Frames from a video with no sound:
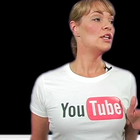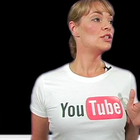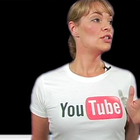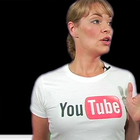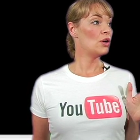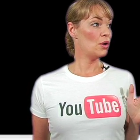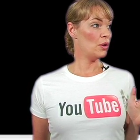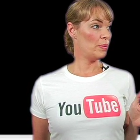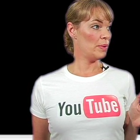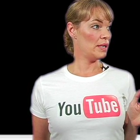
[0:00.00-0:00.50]

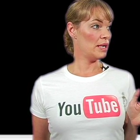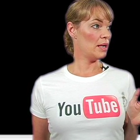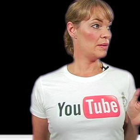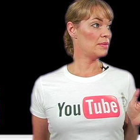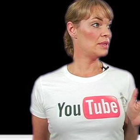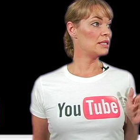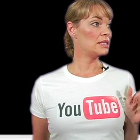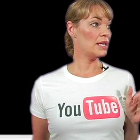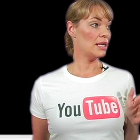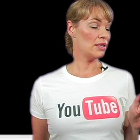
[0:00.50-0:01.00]
to open
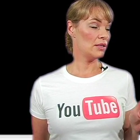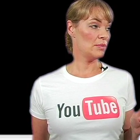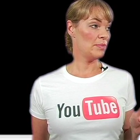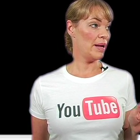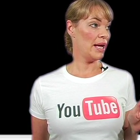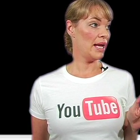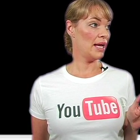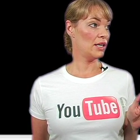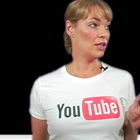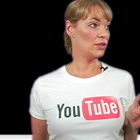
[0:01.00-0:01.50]
up the title
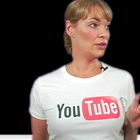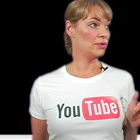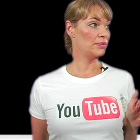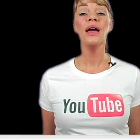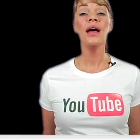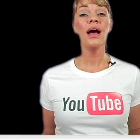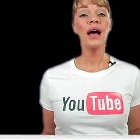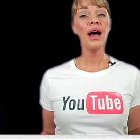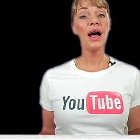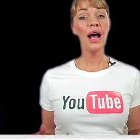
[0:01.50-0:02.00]
panel.
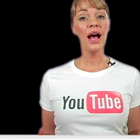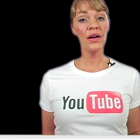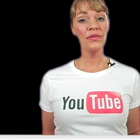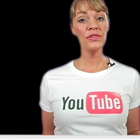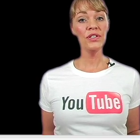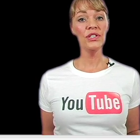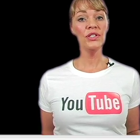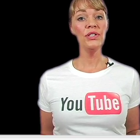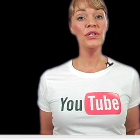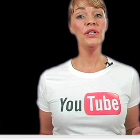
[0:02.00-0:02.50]

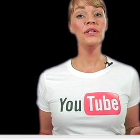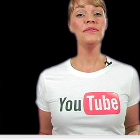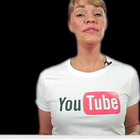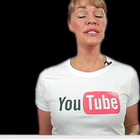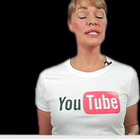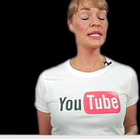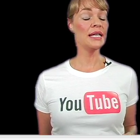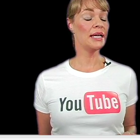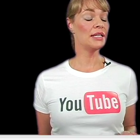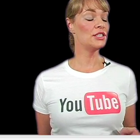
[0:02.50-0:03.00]
After you have
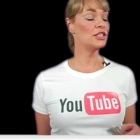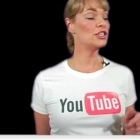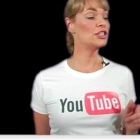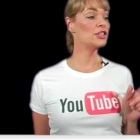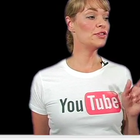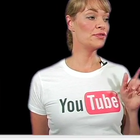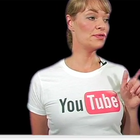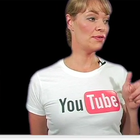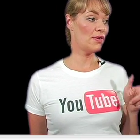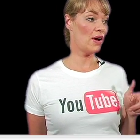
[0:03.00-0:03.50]
selected
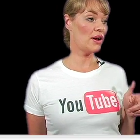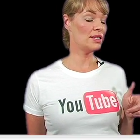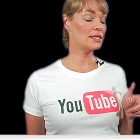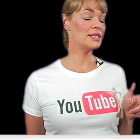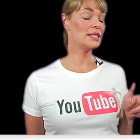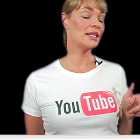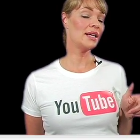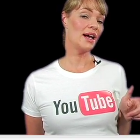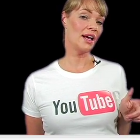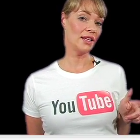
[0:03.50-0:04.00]
your
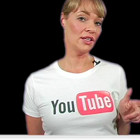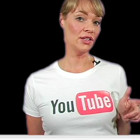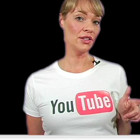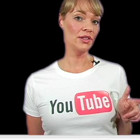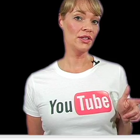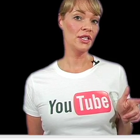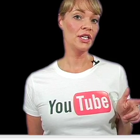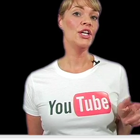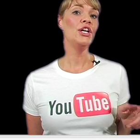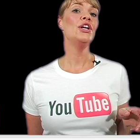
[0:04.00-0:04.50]
font and
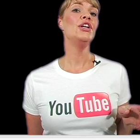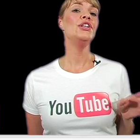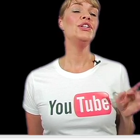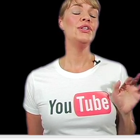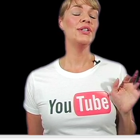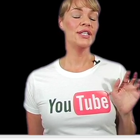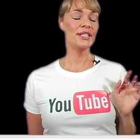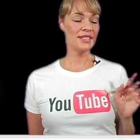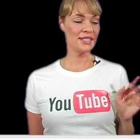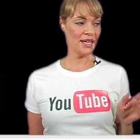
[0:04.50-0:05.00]
color,
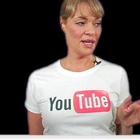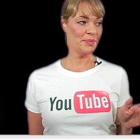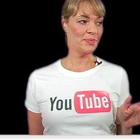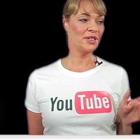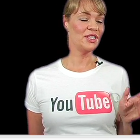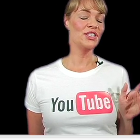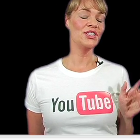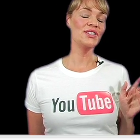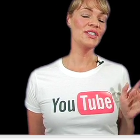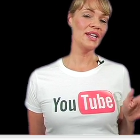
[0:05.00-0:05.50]
you can type
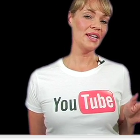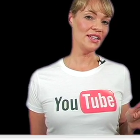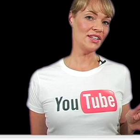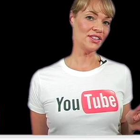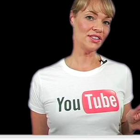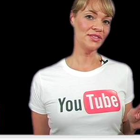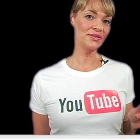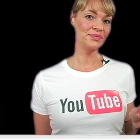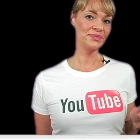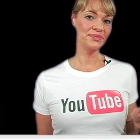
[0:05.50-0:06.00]
in your
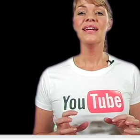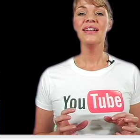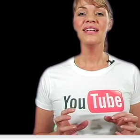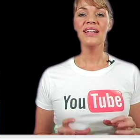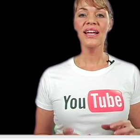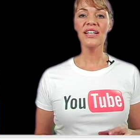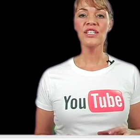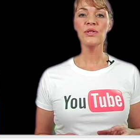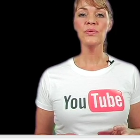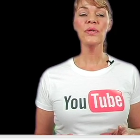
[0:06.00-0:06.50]
title.
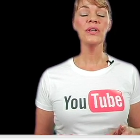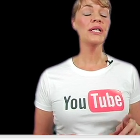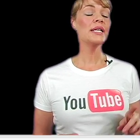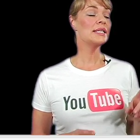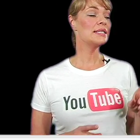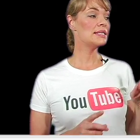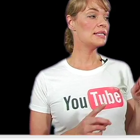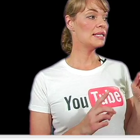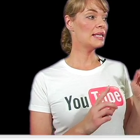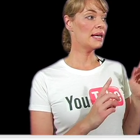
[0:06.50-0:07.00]
Next, we're going
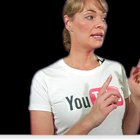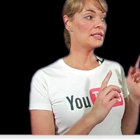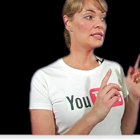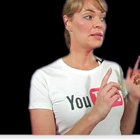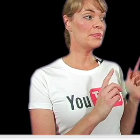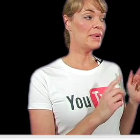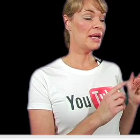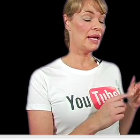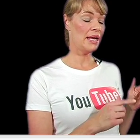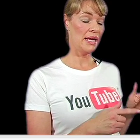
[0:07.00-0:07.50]
to select
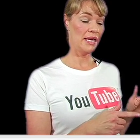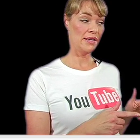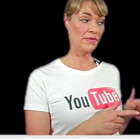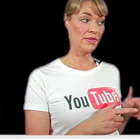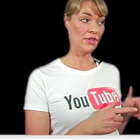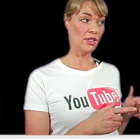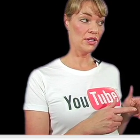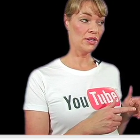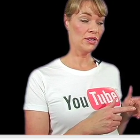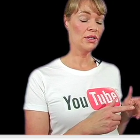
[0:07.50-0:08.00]
a
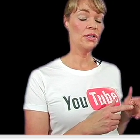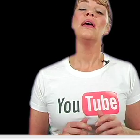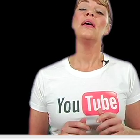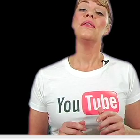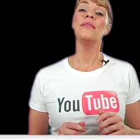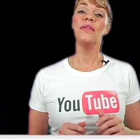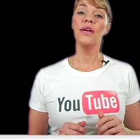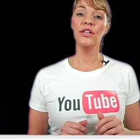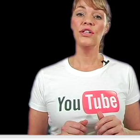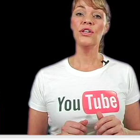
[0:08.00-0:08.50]
behavior.
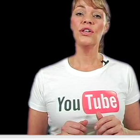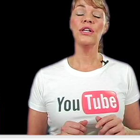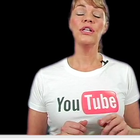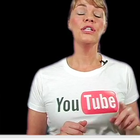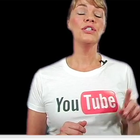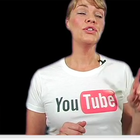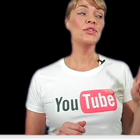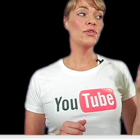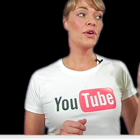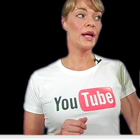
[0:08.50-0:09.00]
Then you're
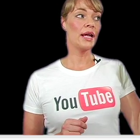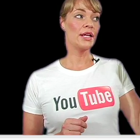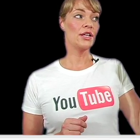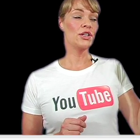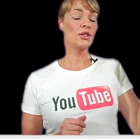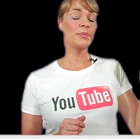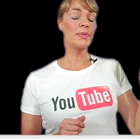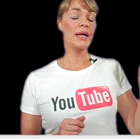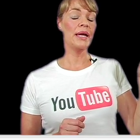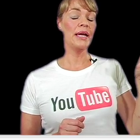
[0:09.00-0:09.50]
going to
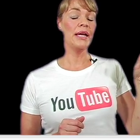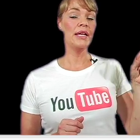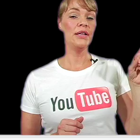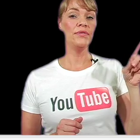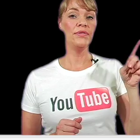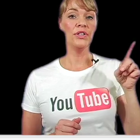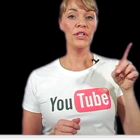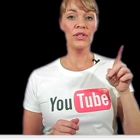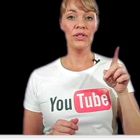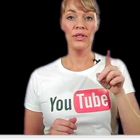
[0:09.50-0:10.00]
drag your
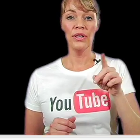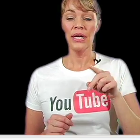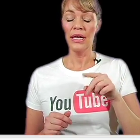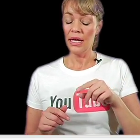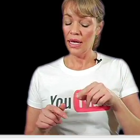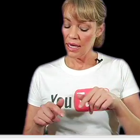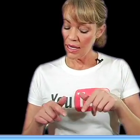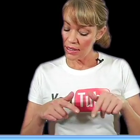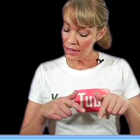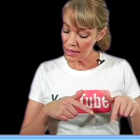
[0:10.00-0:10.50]
behavior
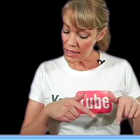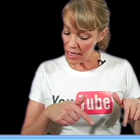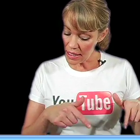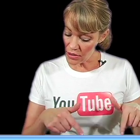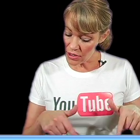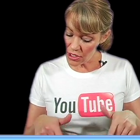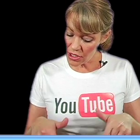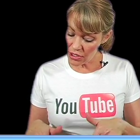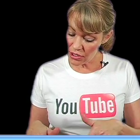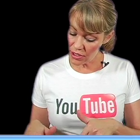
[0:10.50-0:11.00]

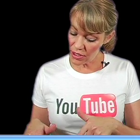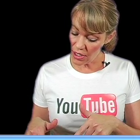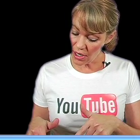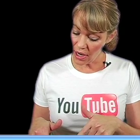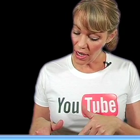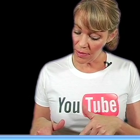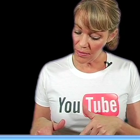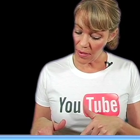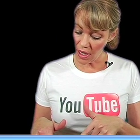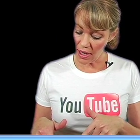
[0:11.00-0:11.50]
down to your
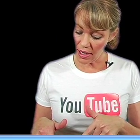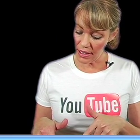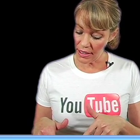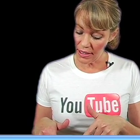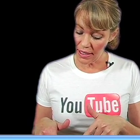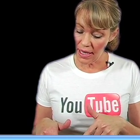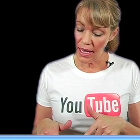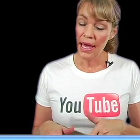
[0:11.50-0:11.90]
timeline